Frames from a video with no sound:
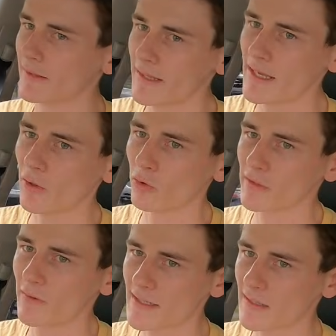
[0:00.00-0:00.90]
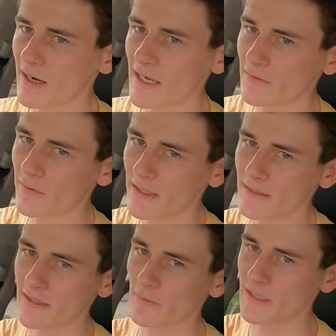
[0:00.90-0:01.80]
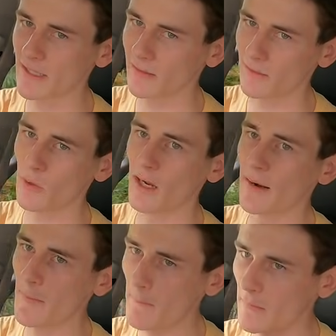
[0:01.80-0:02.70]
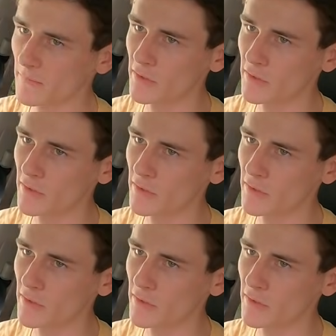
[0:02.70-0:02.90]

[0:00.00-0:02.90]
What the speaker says: The all-terrain tyres fitted to this particular one